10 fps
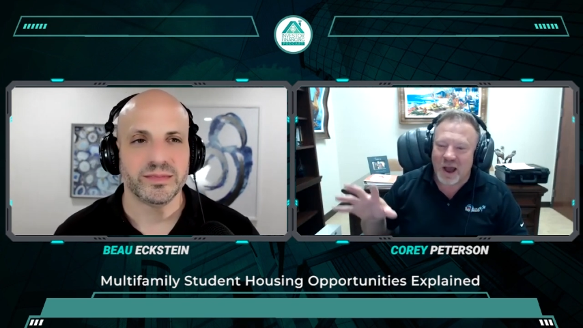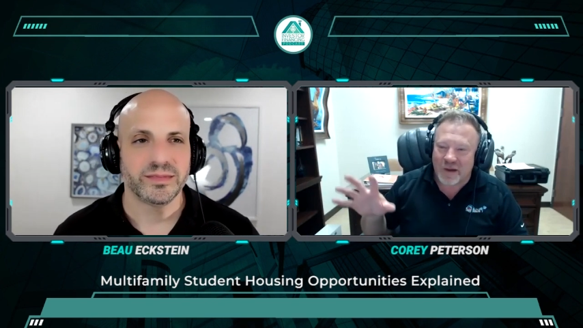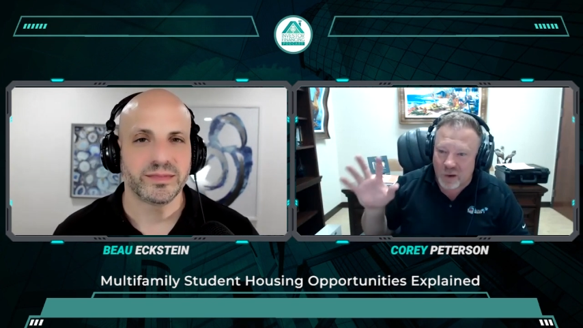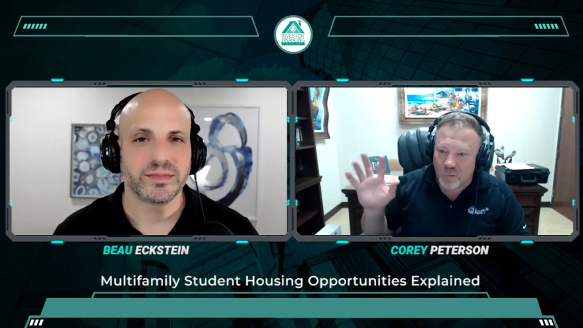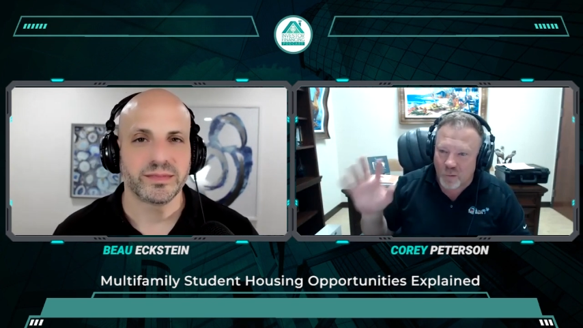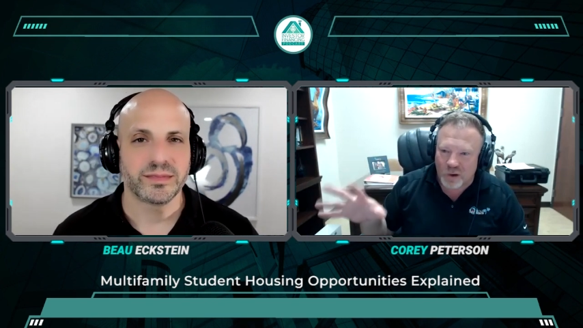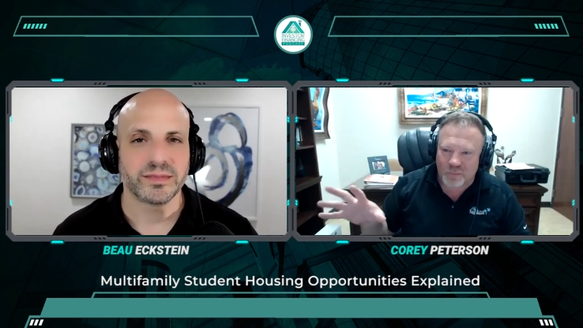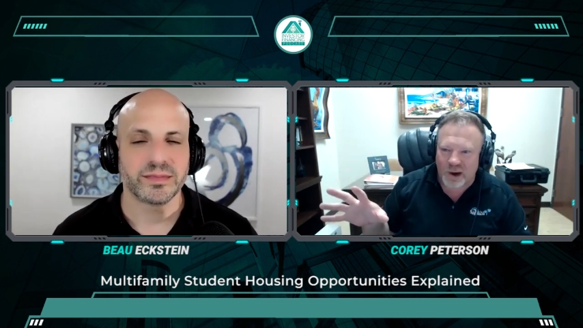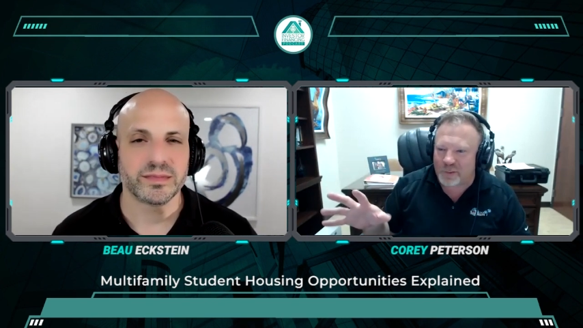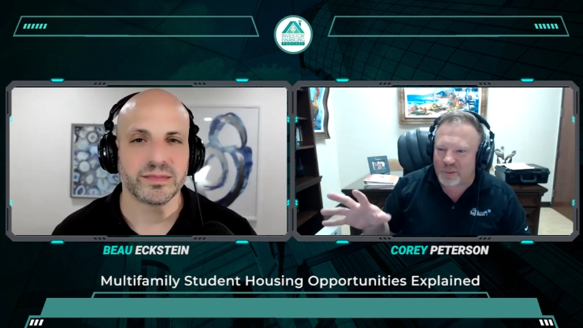Speaker 1: I've got one
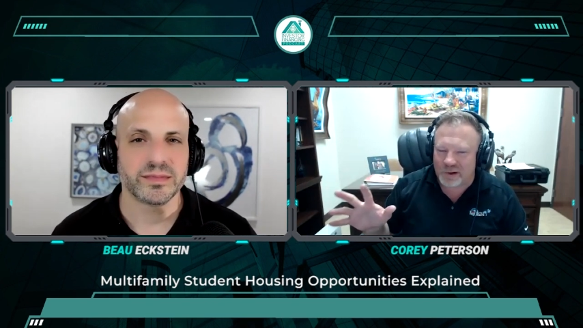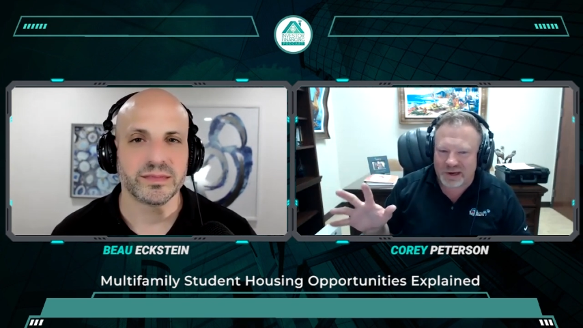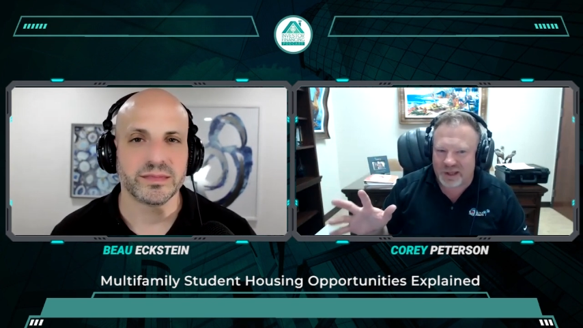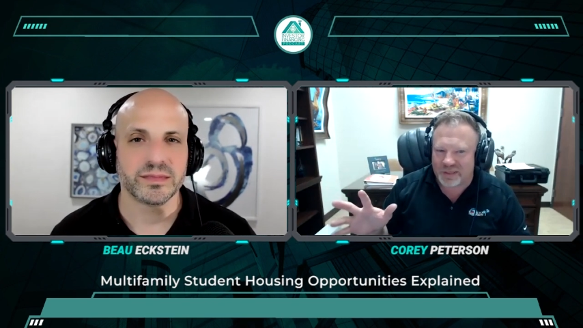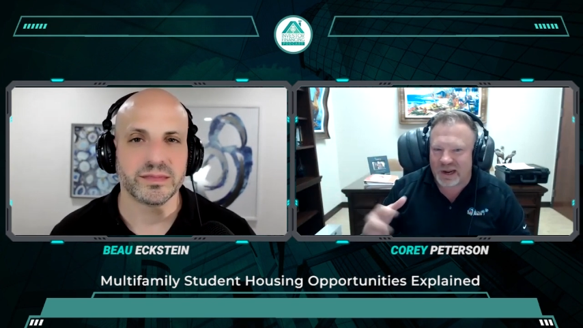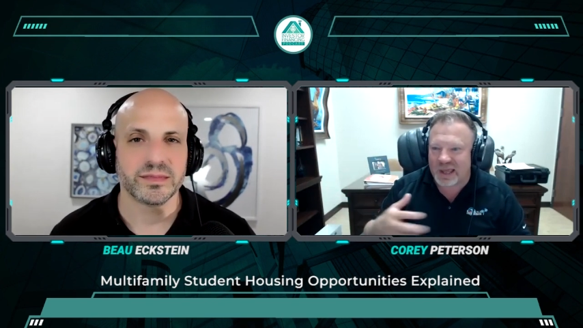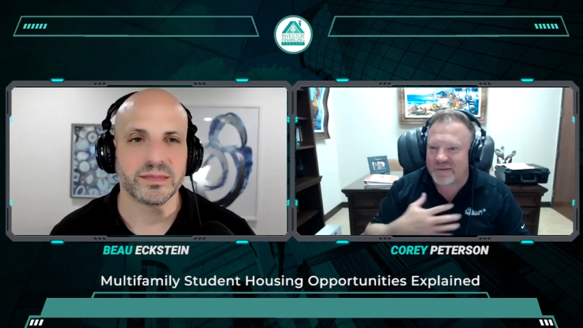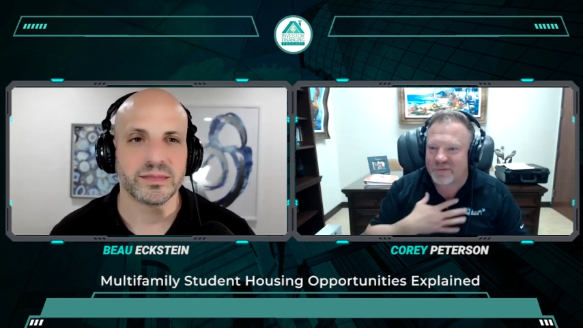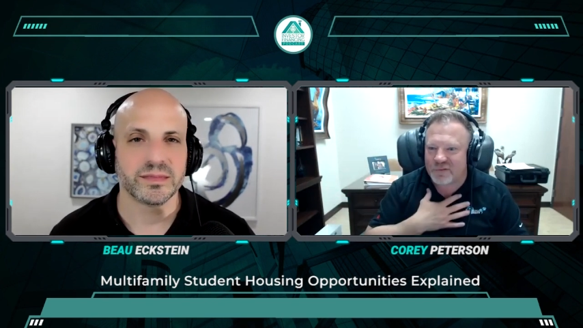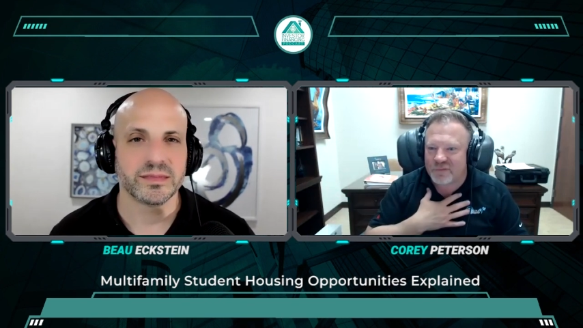property right now that I
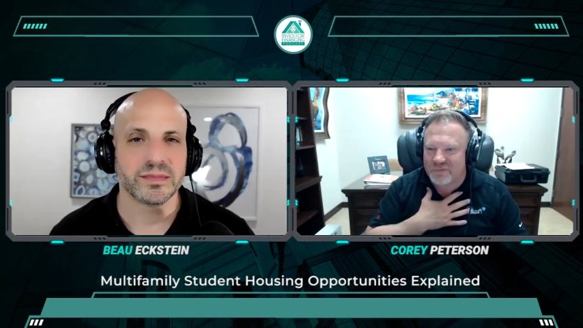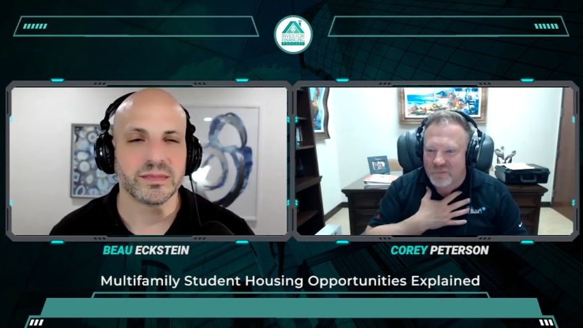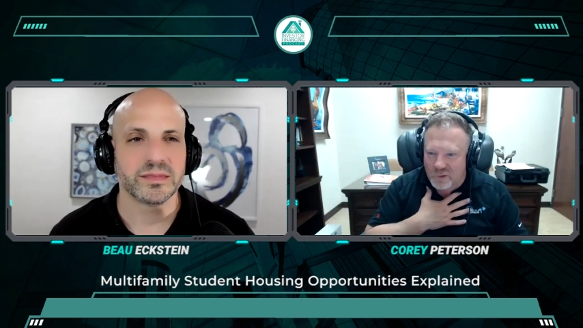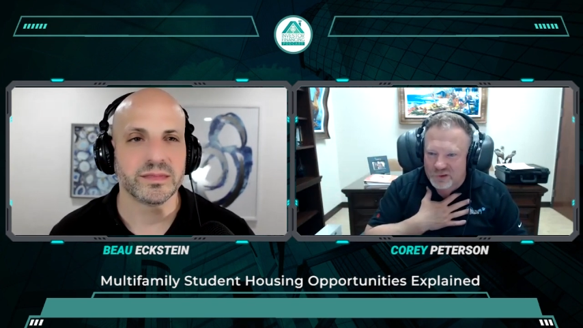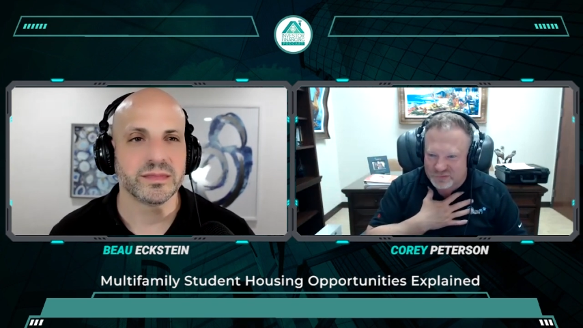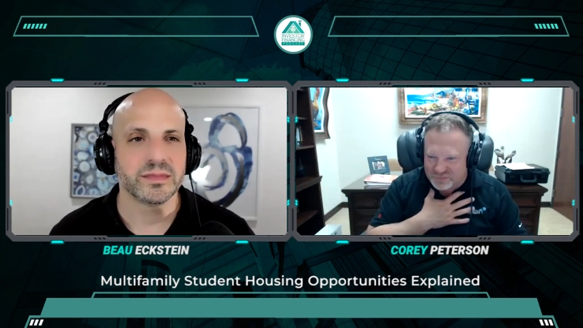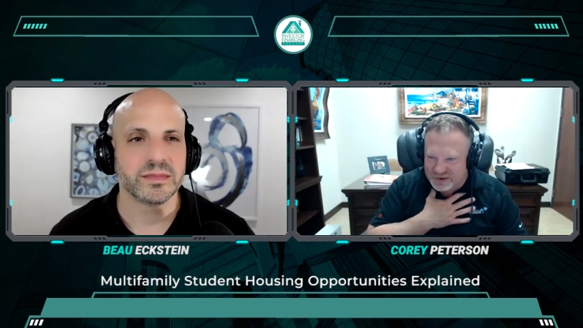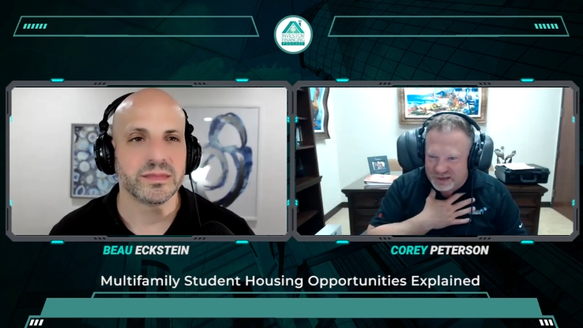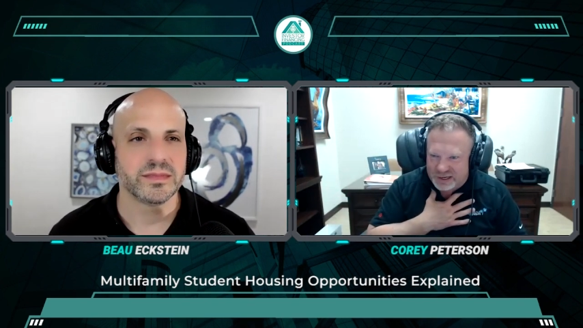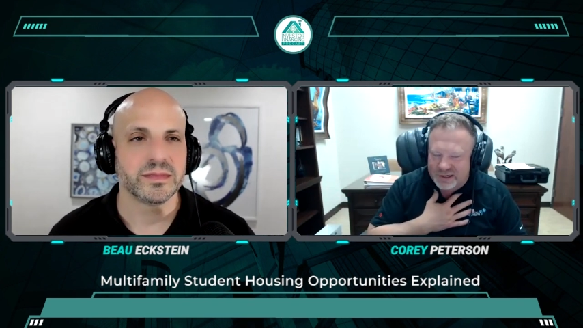have to force
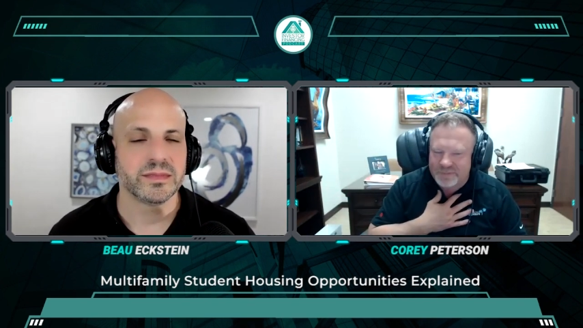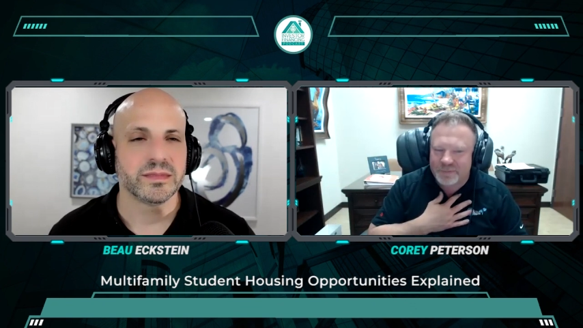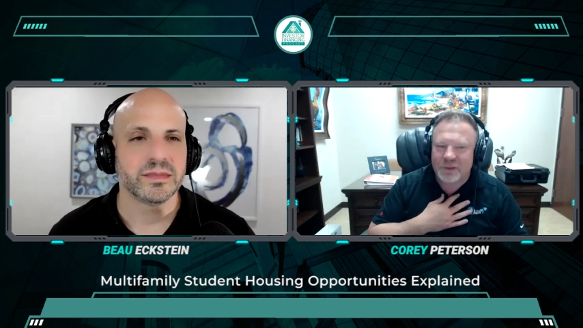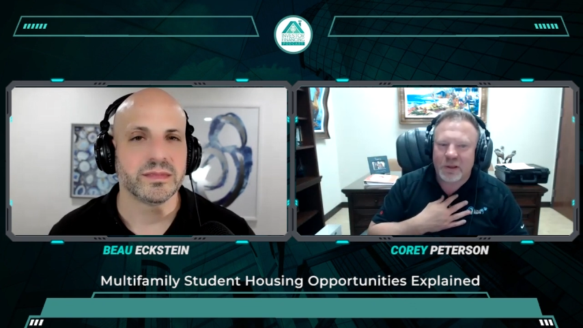feed